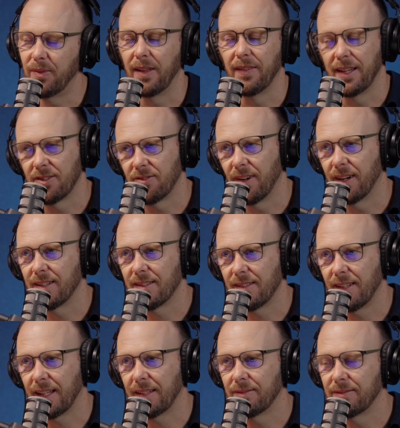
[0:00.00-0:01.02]
that's right. It's
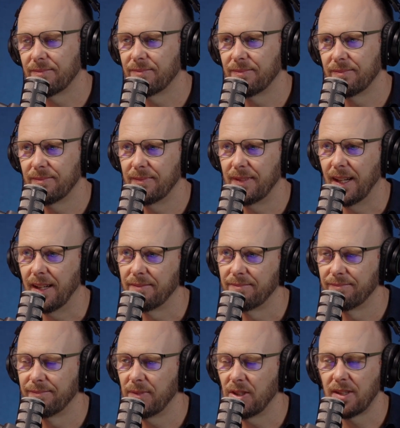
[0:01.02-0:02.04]
like
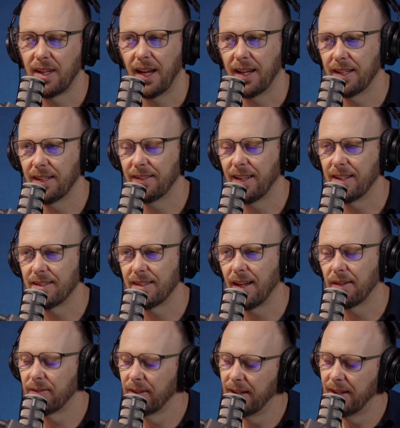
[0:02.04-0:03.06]
just can't kill that
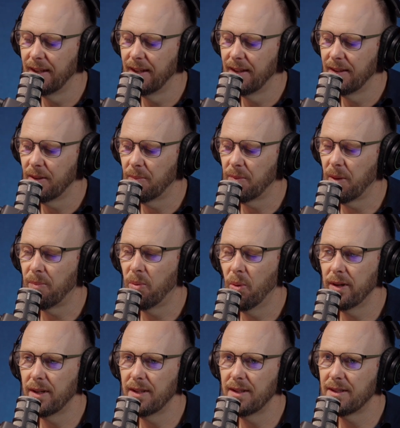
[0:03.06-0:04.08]
stuff. The
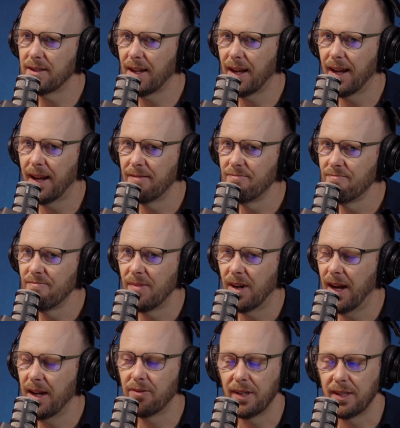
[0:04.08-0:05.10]
point is, I
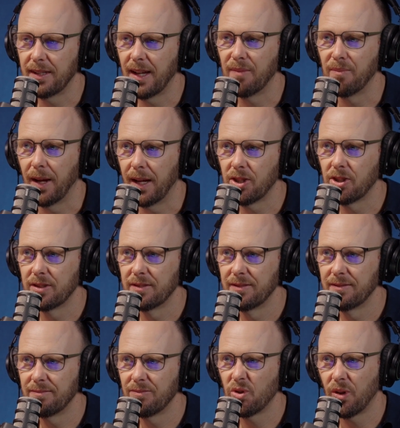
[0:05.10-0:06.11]
ain't really done much,
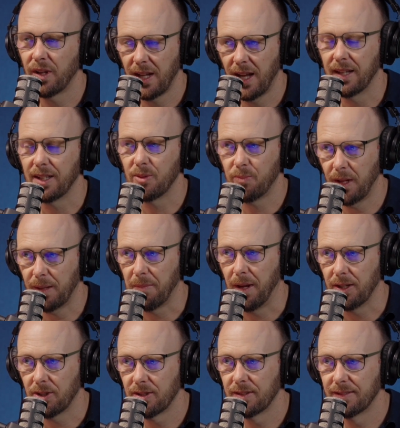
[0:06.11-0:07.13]
so I can't expect
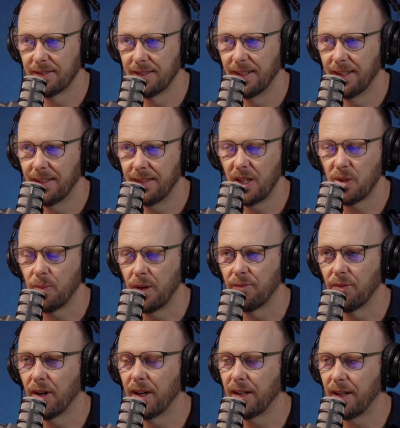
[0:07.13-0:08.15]
much. There's been
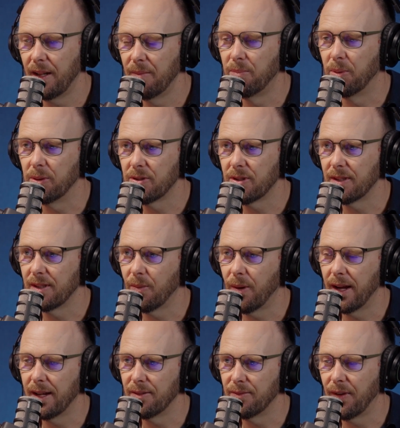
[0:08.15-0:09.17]
very little inputs in the
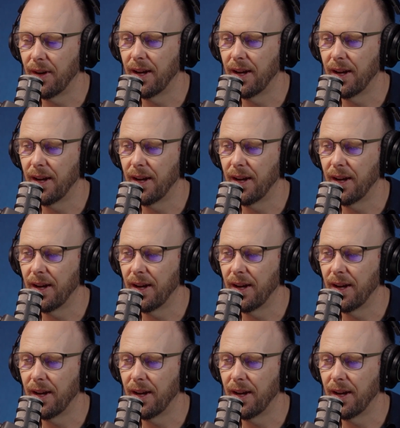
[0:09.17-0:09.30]
way of